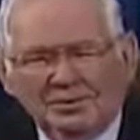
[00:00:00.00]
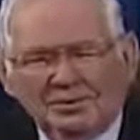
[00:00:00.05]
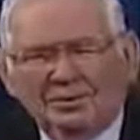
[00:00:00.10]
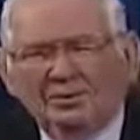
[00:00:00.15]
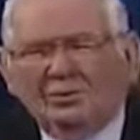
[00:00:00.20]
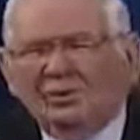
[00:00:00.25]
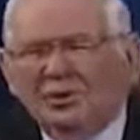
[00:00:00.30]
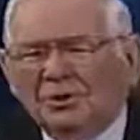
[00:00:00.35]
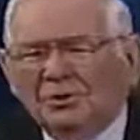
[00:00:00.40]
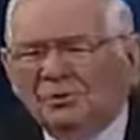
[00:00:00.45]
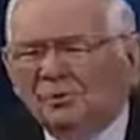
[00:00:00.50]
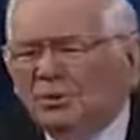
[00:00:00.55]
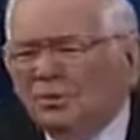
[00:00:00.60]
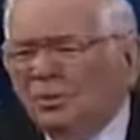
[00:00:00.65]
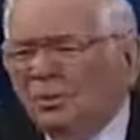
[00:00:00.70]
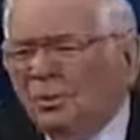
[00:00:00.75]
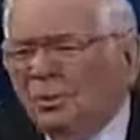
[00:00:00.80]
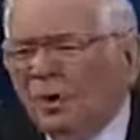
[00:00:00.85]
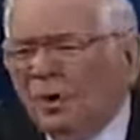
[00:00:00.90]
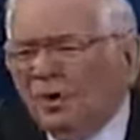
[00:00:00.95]
you're going to
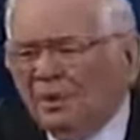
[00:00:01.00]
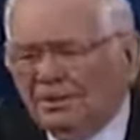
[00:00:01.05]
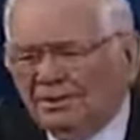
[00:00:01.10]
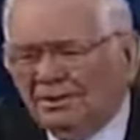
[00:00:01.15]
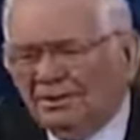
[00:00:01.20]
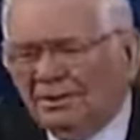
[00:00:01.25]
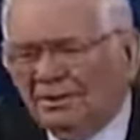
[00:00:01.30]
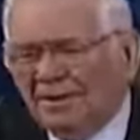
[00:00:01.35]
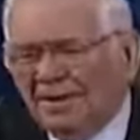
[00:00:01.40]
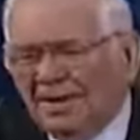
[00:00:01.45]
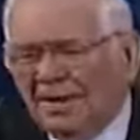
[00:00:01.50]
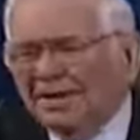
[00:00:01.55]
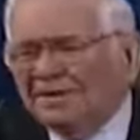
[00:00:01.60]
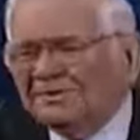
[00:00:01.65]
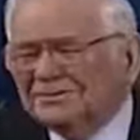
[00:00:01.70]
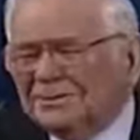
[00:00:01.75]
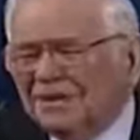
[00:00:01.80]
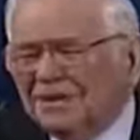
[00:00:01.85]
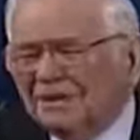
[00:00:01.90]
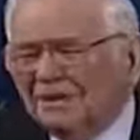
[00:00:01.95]
walk in the
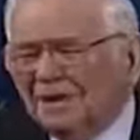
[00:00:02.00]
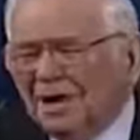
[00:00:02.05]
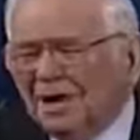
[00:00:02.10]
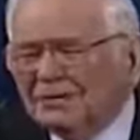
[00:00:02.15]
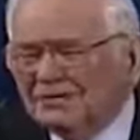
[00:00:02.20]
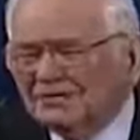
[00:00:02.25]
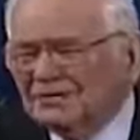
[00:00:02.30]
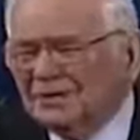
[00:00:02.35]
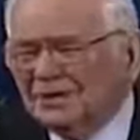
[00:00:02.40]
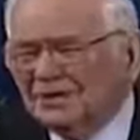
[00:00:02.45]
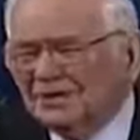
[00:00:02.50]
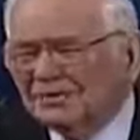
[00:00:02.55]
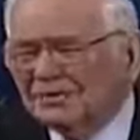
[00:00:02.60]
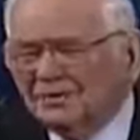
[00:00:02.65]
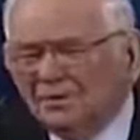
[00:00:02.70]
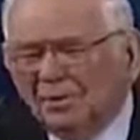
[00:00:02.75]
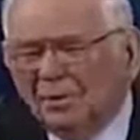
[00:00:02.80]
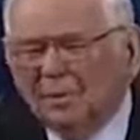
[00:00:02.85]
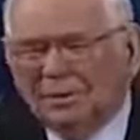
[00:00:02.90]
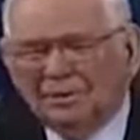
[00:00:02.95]
paths that God sets
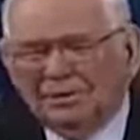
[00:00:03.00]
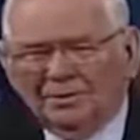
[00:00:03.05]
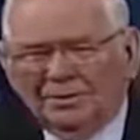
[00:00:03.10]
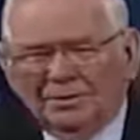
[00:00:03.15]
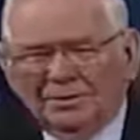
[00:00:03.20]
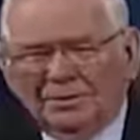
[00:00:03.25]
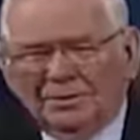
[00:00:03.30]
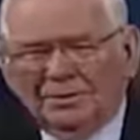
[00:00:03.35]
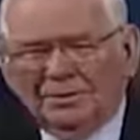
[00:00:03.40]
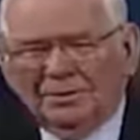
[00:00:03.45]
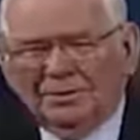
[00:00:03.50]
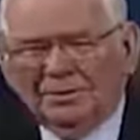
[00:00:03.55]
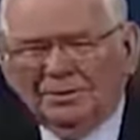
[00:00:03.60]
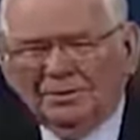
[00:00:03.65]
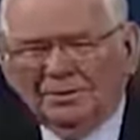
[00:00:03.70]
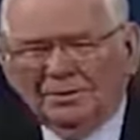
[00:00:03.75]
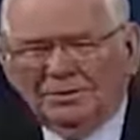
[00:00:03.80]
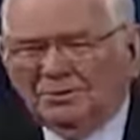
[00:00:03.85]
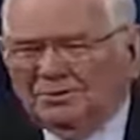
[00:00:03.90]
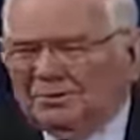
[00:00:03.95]
forth
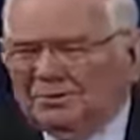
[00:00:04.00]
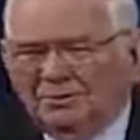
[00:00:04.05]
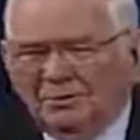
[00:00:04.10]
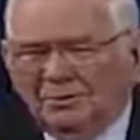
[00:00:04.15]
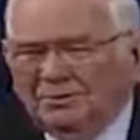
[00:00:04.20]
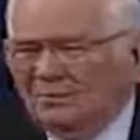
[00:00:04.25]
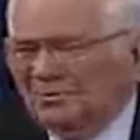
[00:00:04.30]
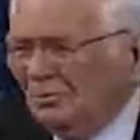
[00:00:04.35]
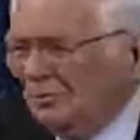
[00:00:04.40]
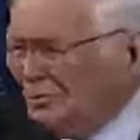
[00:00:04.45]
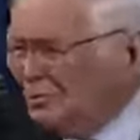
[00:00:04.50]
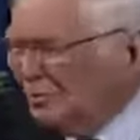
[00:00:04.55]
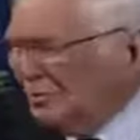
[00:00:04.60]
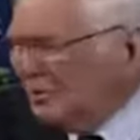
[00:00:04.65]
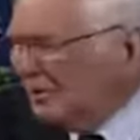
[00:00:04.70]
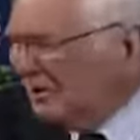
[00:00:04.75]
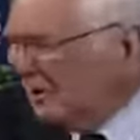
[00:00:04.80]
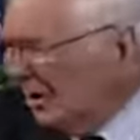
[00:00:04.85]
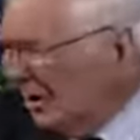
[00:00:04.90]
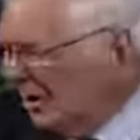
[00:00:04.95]
because you wouldn't want to
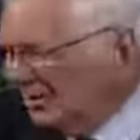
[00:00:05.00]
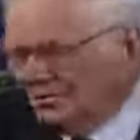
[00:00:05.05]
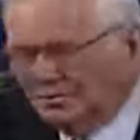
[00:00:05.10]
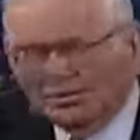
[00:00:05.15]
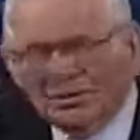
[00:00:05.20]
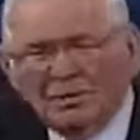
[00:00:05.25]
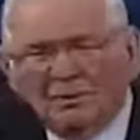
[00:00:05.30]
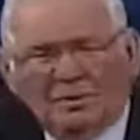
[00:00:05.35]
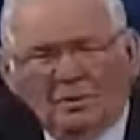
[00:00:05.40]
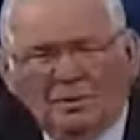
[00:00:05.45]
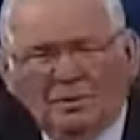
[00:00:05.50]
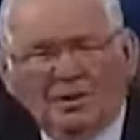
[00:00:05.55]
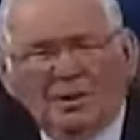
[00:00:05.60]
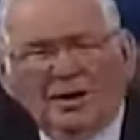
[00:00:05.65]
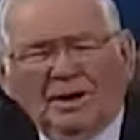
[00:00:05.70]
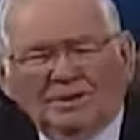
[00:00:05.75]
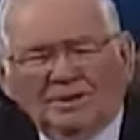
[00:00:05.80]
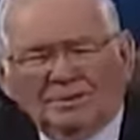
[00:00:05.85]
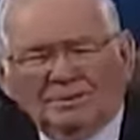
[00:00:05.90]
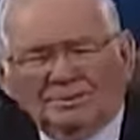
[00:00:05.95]
be caught
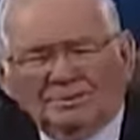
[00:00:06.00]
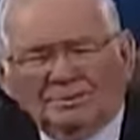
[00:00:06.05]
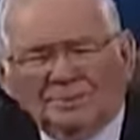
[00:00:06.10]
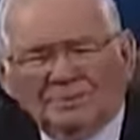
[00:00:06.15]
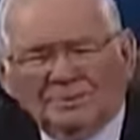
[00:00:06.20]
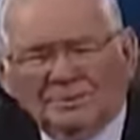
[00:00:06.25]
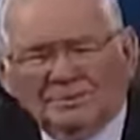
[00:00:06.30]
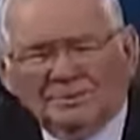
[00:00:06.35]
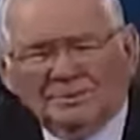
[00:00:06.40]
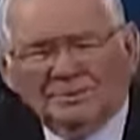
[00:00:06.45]
somewhere else